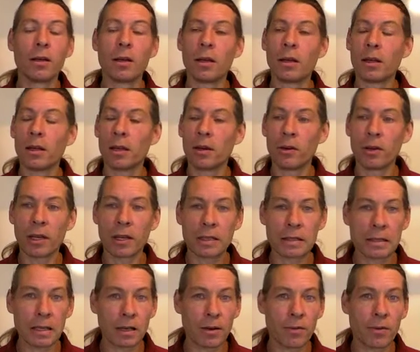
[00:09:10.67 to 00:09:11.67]
and you get
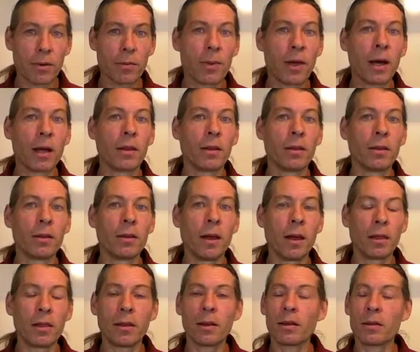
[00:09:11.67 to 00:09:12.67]
sick from that,
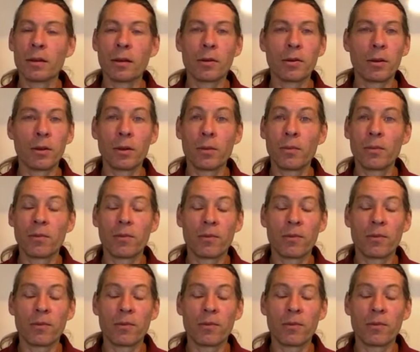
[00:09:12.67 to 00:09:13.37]
nothing is going to really